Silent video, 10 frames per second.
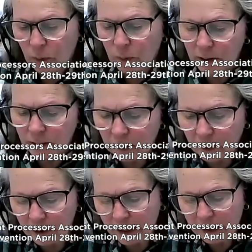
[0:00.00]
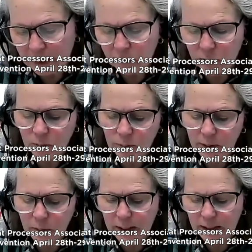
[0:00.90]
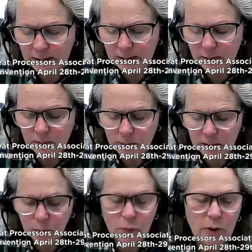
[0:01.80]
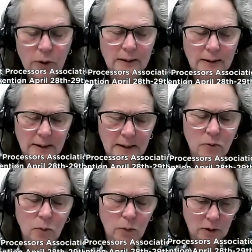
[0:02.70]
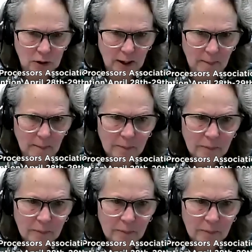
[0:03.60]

with our annual Midwest Meat Processing Workshop.